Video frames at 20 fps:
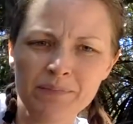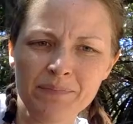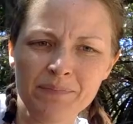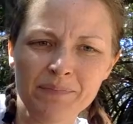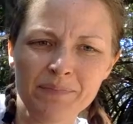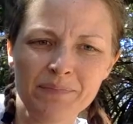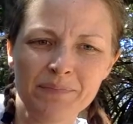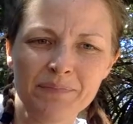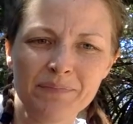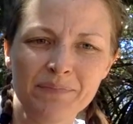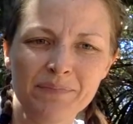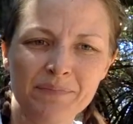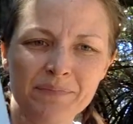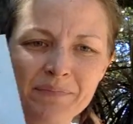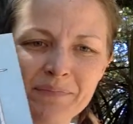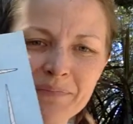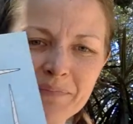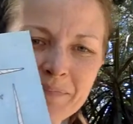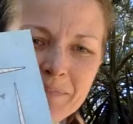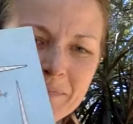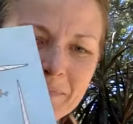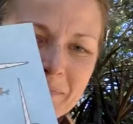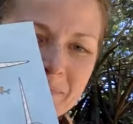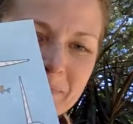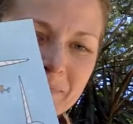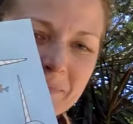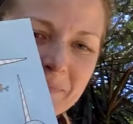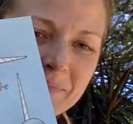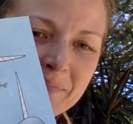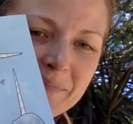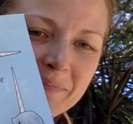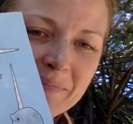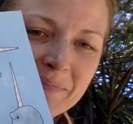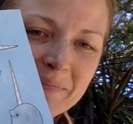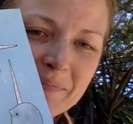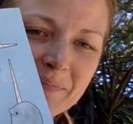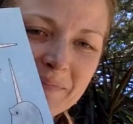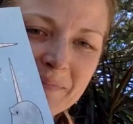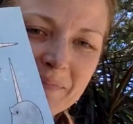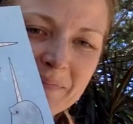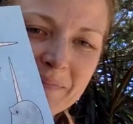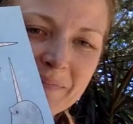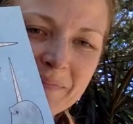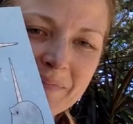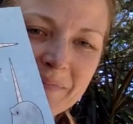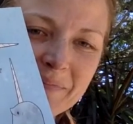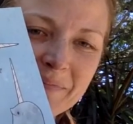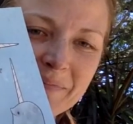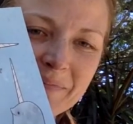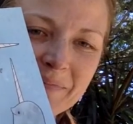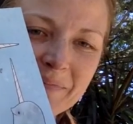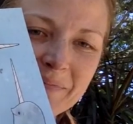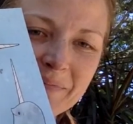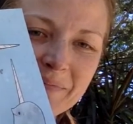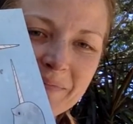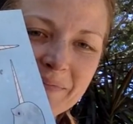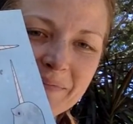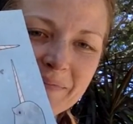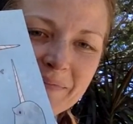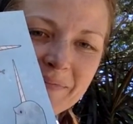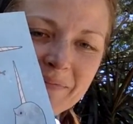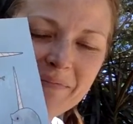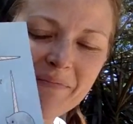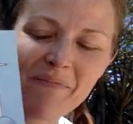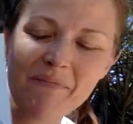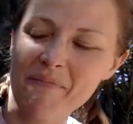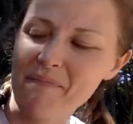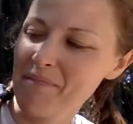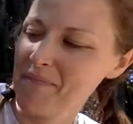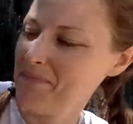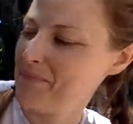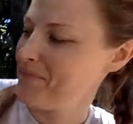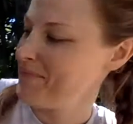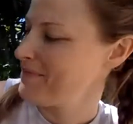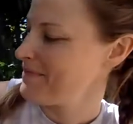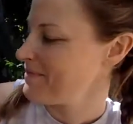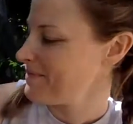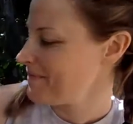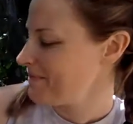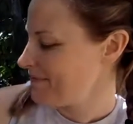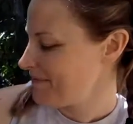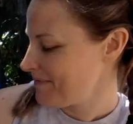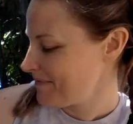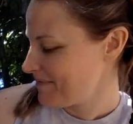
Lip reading: (no one is talking)